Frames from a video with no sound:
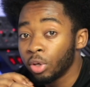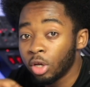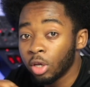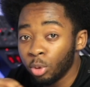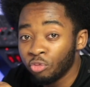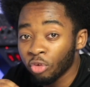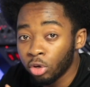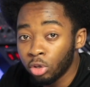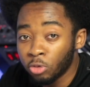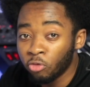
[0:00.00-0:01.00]
they can be very
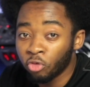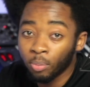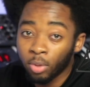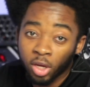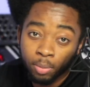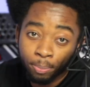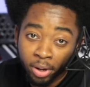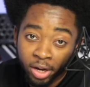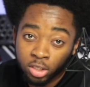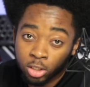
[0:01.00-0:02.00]
useful for making
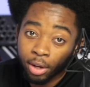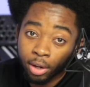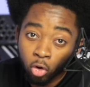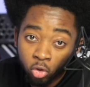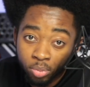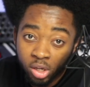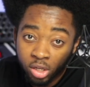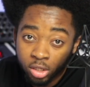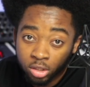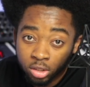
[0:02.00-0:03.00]
pads and R&B
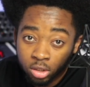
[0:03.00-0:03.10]
leads.